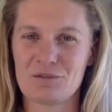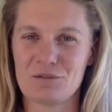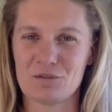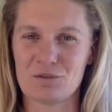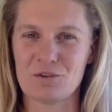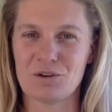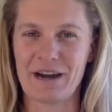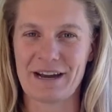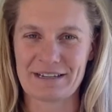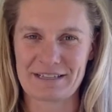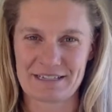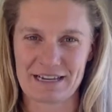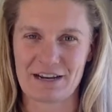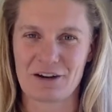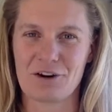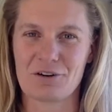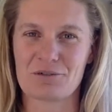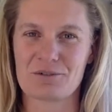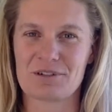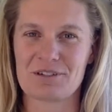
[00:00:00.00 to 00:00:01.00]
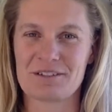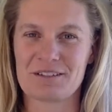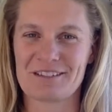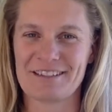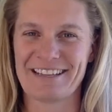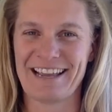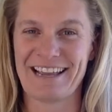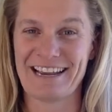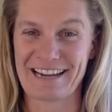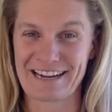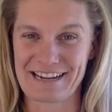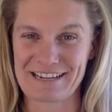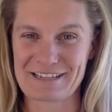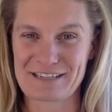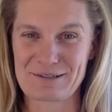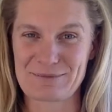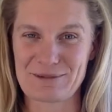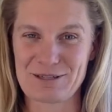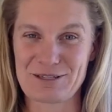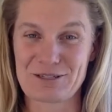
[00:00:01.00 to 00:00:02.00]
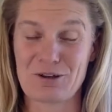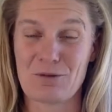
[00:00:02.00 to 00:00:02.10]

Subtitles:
for our stakeholders and our customers.